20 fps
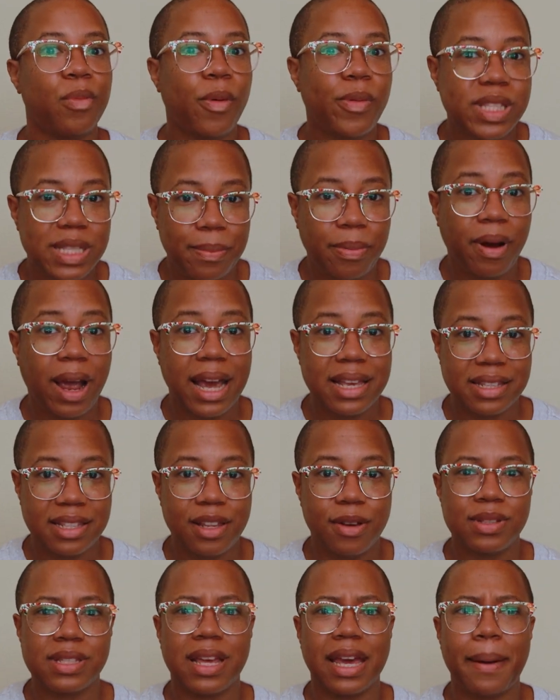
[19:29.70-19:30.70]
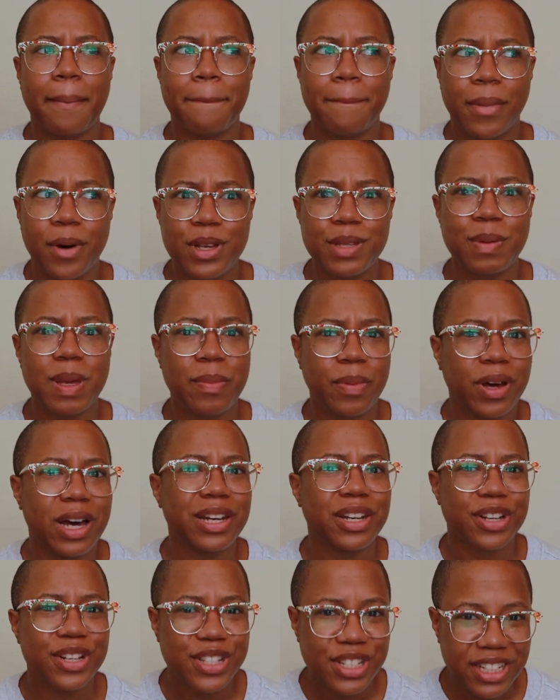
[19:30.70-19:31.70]
What was surprising though is that most people
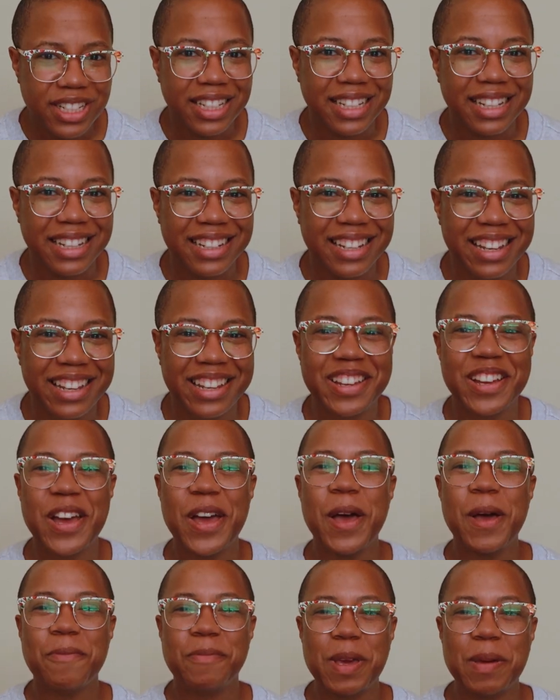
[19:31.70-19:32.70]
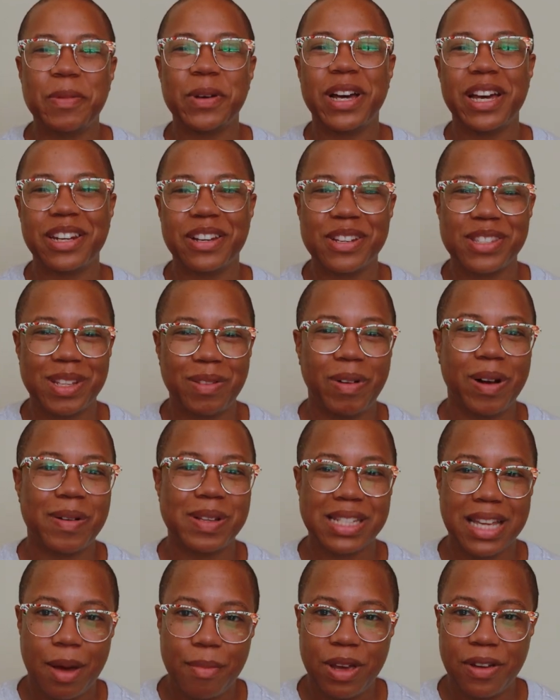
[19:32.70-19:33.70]
understood. People understood where I
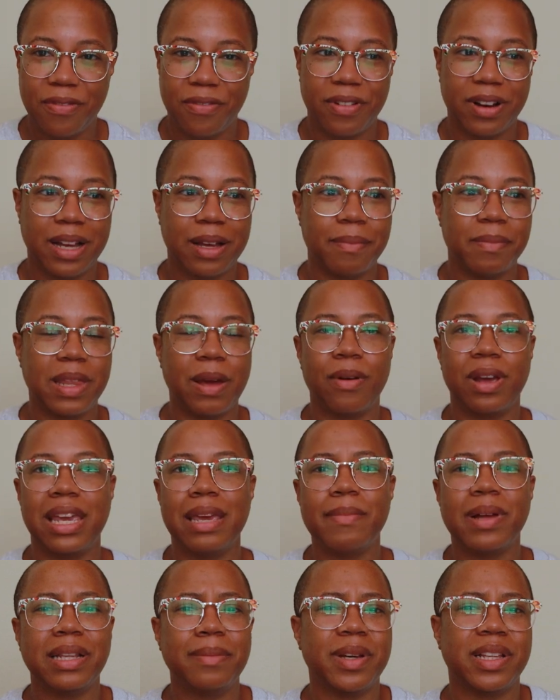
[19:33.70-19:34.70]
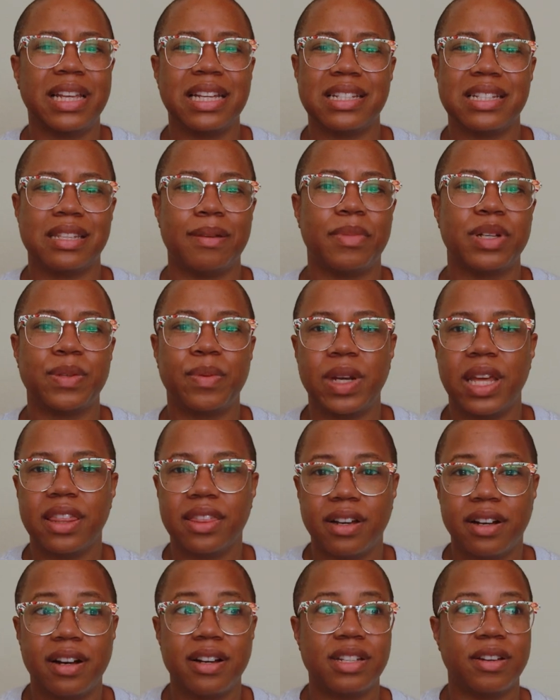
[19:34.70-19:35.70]
was coming from. They were emailing me on like December
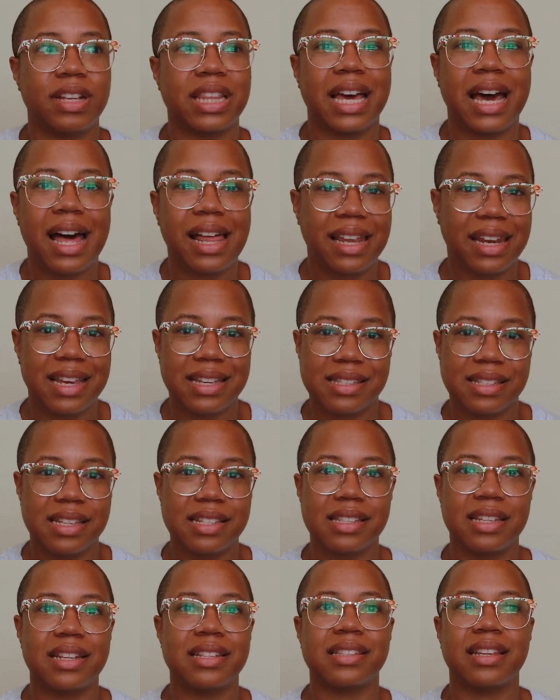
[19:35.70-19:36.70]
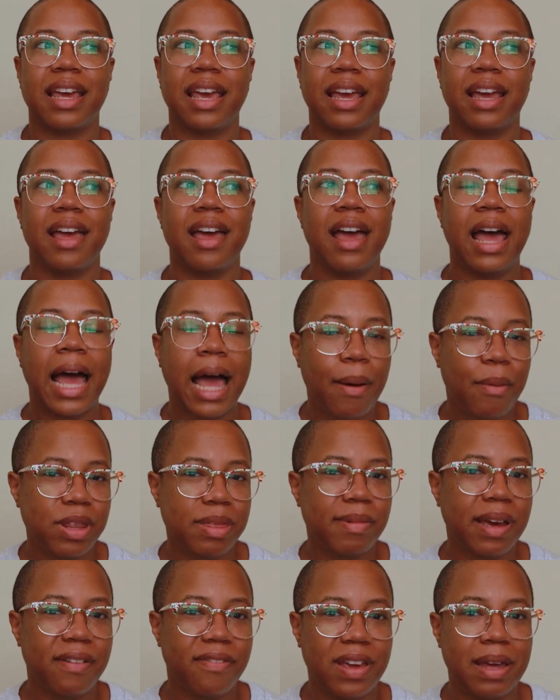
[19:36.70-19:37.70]
23rd during the holiday season. It's like, I'm
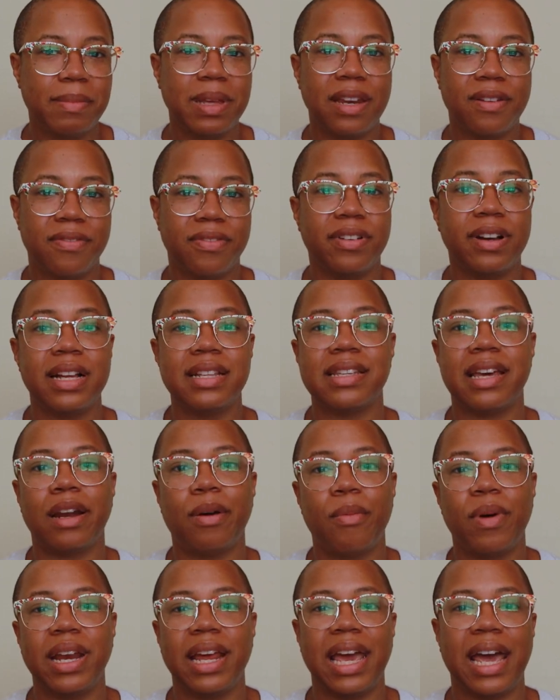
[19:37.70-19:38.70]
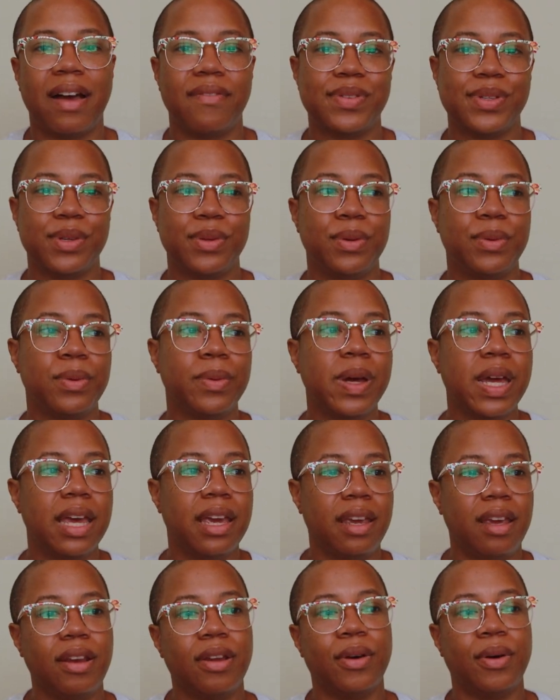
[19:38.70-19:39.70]
with my family and friends. I don't wanna have to,
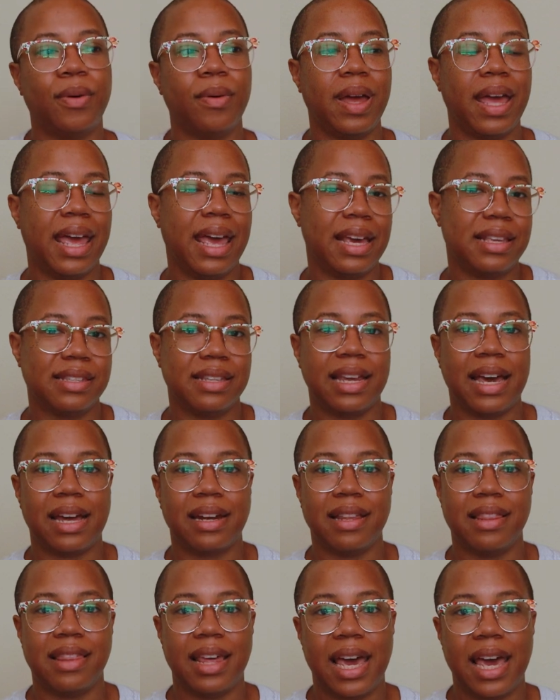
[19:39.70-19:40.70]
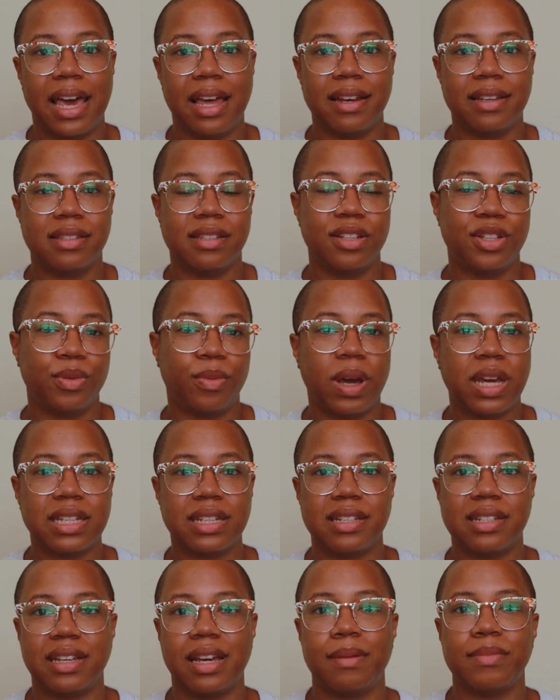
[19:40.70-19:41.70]
you know, exit out of that
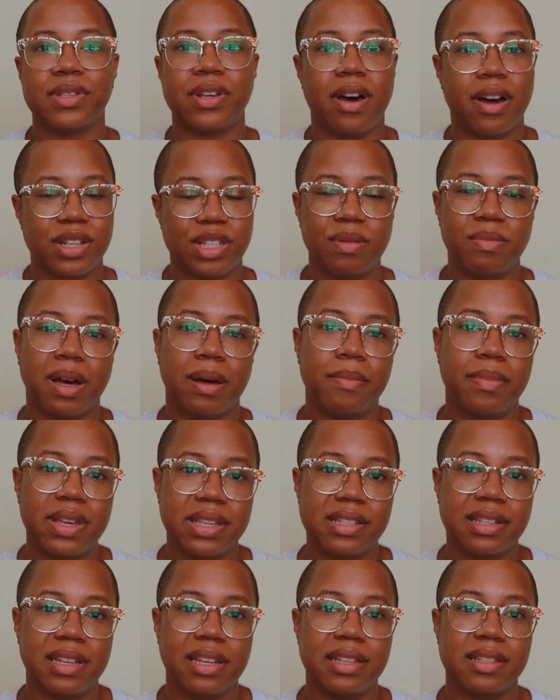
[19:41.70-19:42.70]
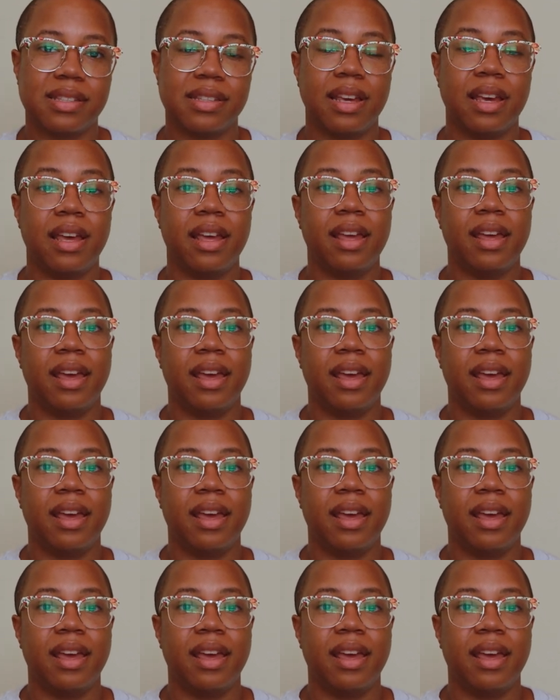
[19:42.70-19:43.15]
situation to come talk to you about business.